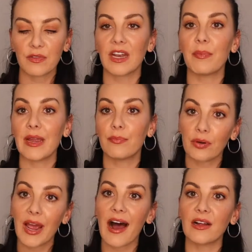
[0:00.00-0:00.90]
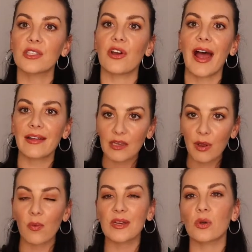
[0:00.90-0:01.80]
that are being put out. So at the
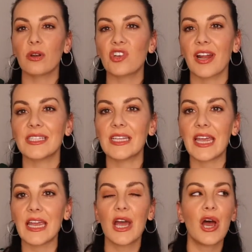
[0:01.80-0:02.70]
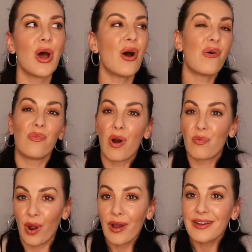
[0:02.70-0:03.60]
moment, we're sort of trying to see what
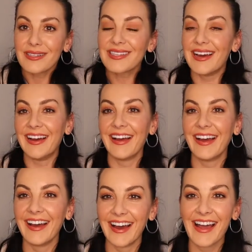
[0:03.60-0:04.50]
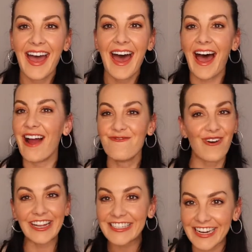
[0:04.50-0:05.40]
works and
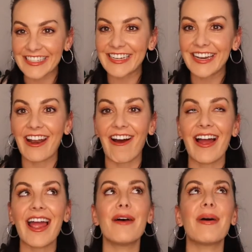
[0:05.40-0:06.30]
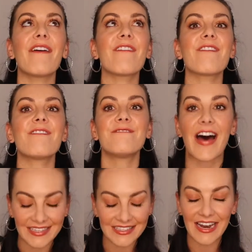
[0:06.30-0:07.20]
what doesn't. And I am
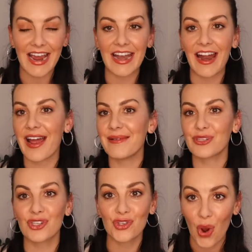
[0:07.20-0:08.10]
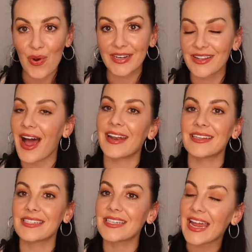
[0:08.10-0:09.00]
fascinated. I am so excited
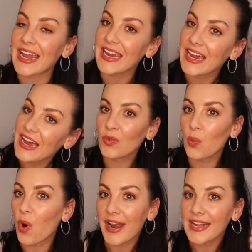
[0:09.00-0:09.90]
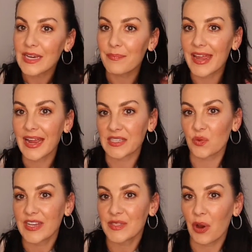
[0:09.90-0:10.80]
to see what ends up being our
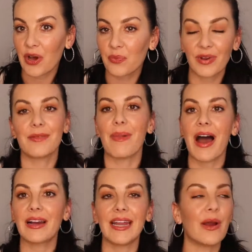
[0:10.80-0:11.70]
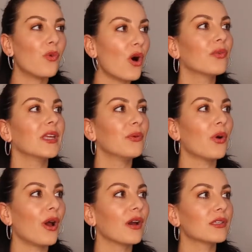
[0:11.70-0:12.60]
sweet spot with marketing and what really
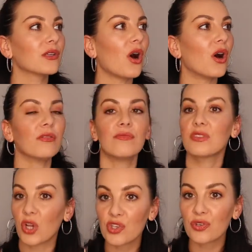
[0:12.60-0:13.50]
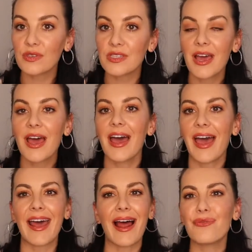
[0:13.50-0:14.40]
works on socials.
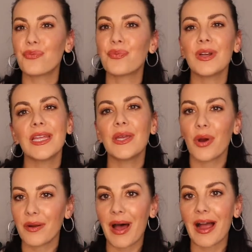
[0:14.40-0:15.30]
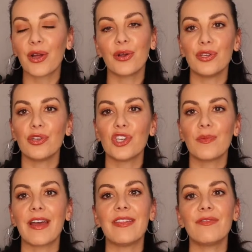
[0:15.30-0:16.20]
And I really want to market on YouTube.
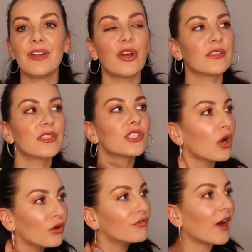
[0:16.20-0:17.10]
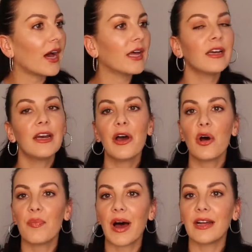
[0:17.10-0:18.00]
I think videos are so fun,
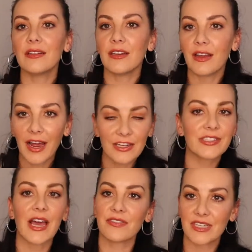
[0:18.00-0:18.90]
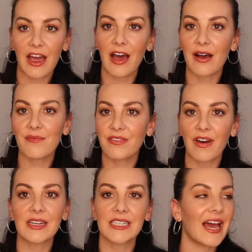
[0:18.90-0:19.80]
but I just have to calm the
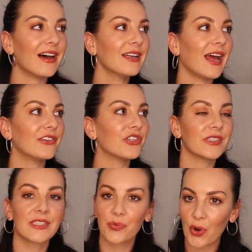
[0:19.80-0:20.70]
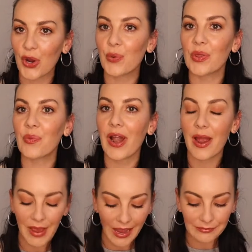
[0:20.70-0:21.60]
fuck down and just work with where
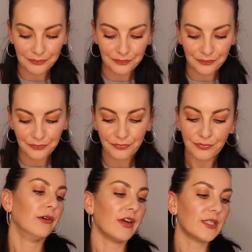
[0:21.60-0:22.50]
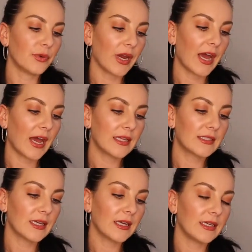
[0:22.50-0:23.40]
I'm at. Facebook
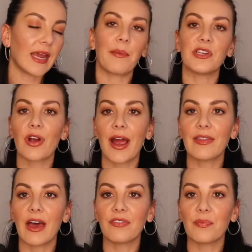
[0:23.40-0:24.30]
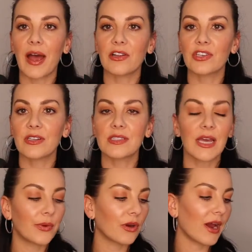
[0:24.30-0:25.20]
ads, yeah, we tried that for pouches.
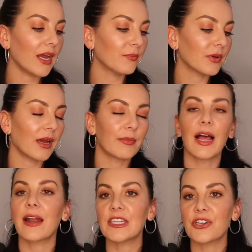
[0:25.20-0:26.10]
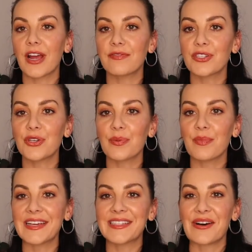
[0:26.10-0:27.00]
They were great, but I'm glad I don't have to do them
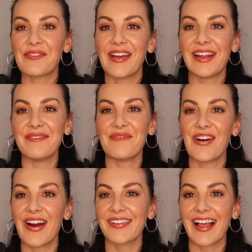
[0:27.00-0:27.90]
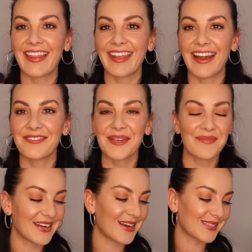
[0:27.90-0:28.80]
myself anymore. I'm glad that I have
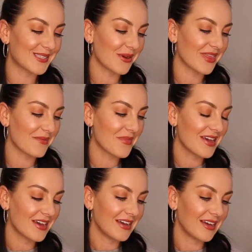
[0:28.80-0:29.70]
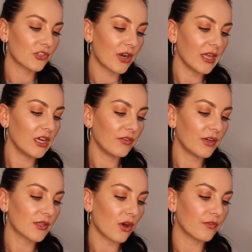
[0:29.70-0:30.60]
somebody else doing them. Australia
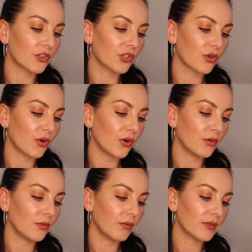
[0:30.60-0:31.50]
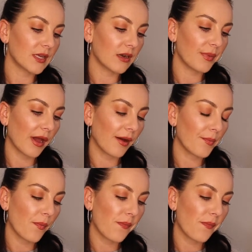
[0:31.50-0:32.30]
versus offshore, what was that about?